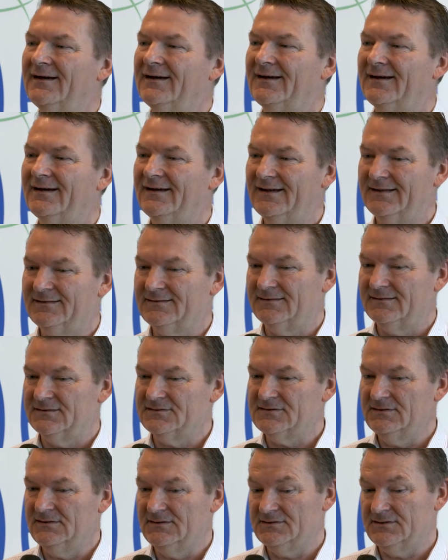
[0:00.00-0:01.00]

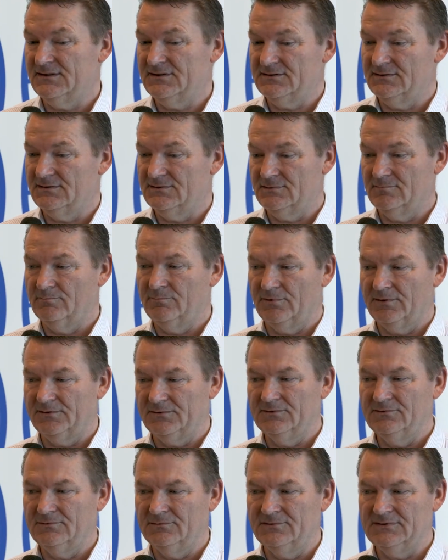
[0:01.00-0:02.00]
Internationalization is
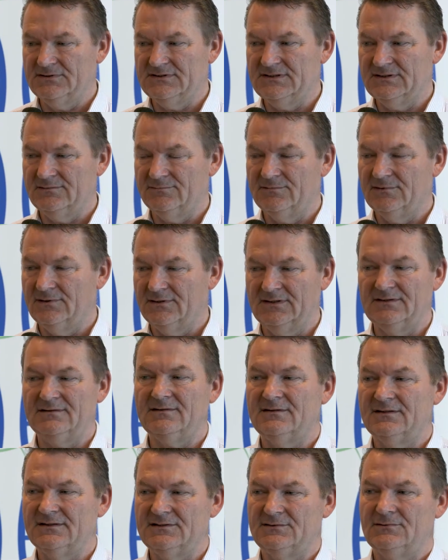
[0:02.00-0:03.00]
important to achieve the
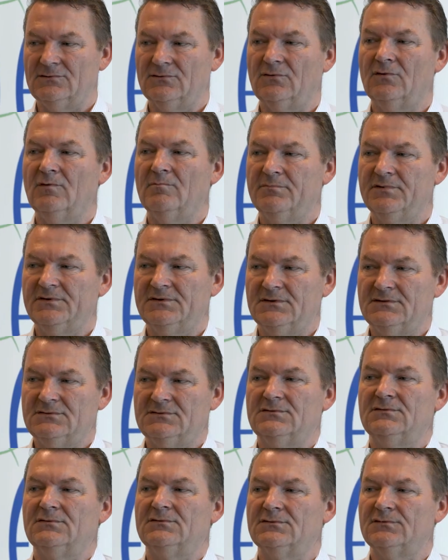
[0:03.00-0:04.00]
international
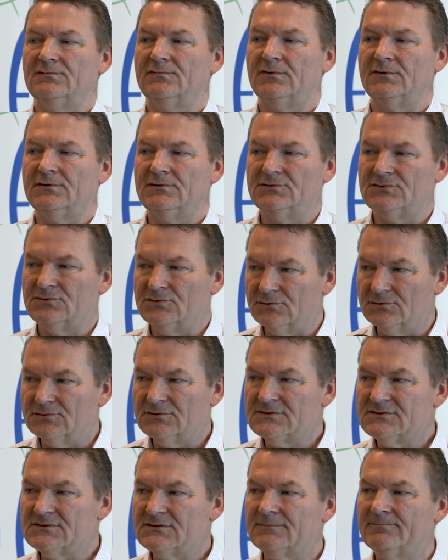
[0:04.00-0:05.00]
competences for the
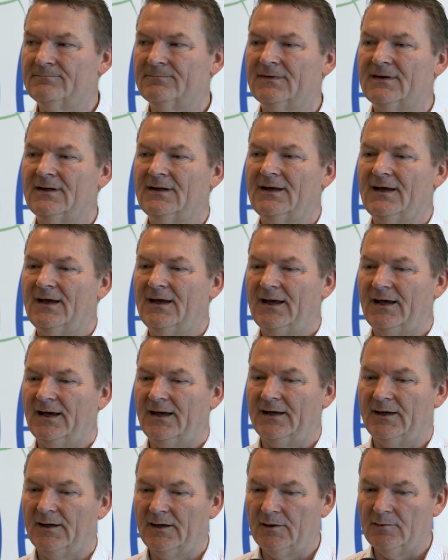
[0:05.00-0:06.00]
students.
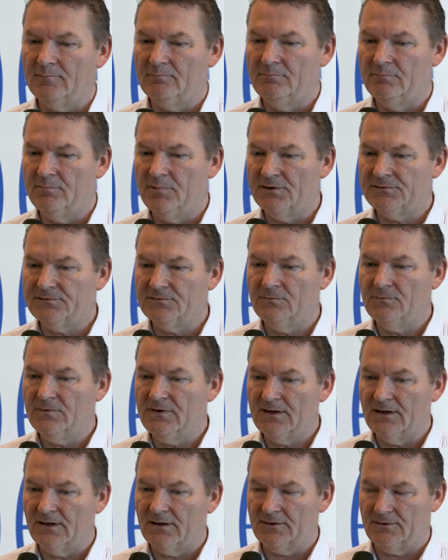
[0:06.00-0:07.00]
But
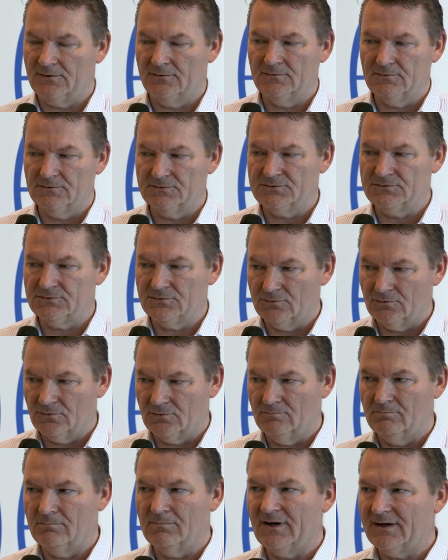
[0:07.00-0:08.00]
we are also
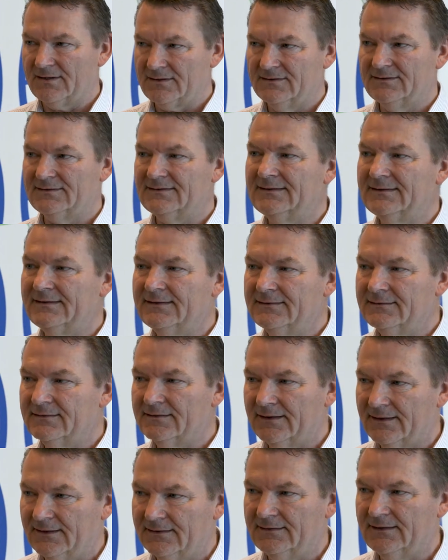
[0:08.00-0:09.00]
market leader
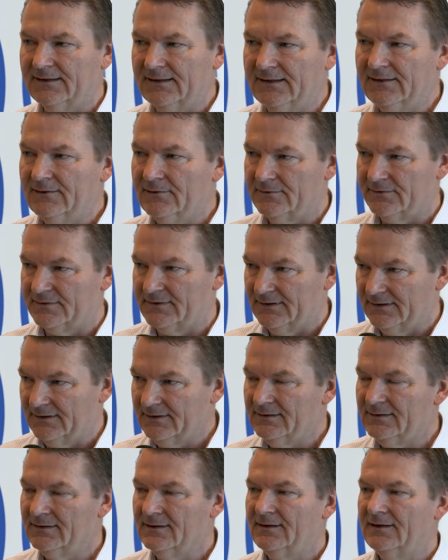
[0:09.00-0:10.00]
in
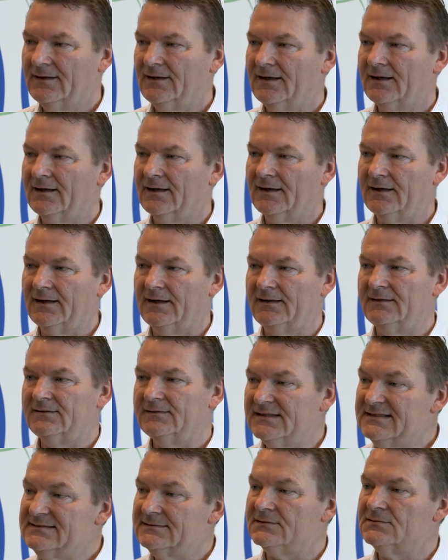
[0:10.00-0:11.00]
e-learning and
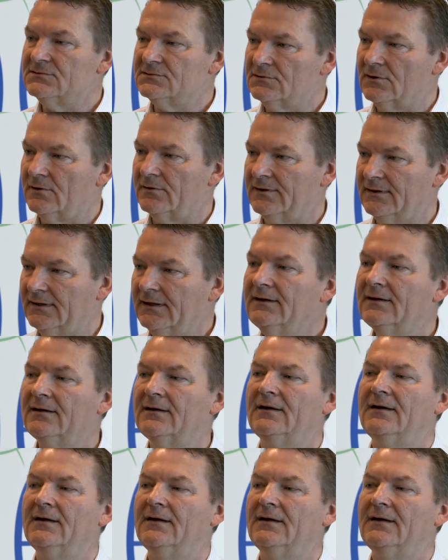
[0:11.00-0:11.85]
distance learning.